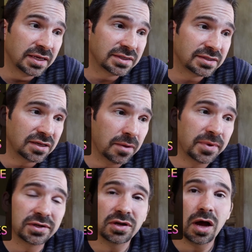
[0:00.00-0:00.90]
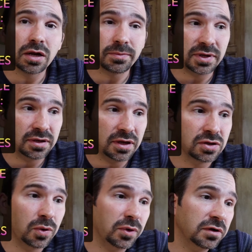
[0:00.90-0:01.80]
some autonomy in
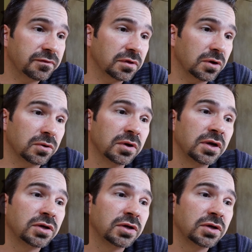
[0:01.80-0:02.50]
your workflow,